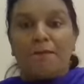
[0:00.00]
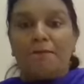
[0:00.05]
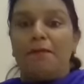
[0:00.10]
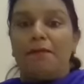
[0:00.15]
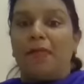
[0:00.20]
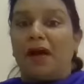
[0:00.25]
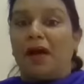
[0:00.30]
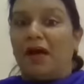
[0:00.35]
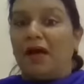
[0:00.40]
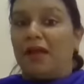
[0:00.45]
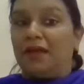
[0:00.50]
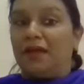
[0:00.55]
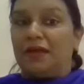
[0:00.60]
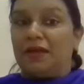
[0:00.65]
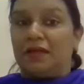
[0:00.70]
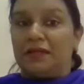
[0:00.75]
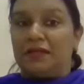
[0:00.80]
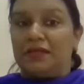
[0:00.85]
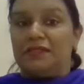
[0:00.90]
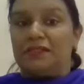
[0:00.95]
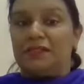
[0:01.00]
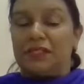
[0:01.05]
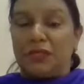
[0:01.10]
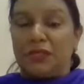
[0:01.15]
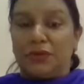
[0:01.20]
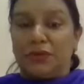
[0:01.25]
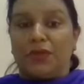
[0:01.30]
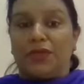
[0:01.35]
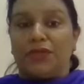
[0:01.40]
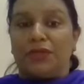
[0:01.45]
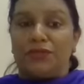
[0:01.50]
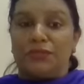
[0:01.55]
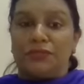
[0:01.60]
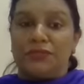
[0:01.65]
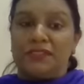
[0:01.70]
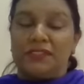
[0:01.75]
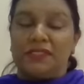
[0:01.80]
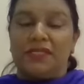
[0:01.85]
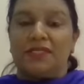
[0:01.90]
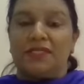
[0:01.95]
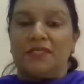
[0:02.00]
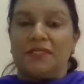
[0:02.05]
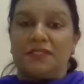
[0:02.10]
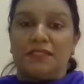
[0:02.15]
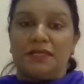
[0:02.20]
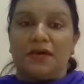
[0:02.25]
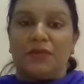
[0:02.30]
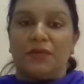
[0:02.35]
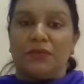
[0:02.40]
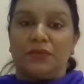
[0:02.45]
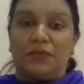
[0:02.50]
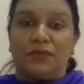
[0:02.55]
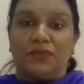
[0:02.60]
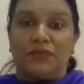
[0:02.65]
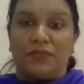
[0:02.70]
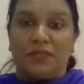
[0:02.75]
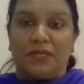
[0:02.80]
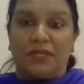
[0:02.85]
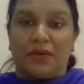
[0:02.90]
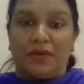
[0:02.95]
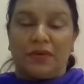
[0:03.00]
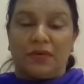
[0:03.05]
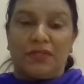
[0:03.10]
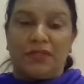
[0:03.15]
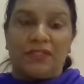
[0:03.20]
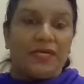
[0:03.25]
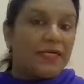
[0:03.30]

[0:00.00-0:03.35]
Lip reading: man is going to settle down over there. Or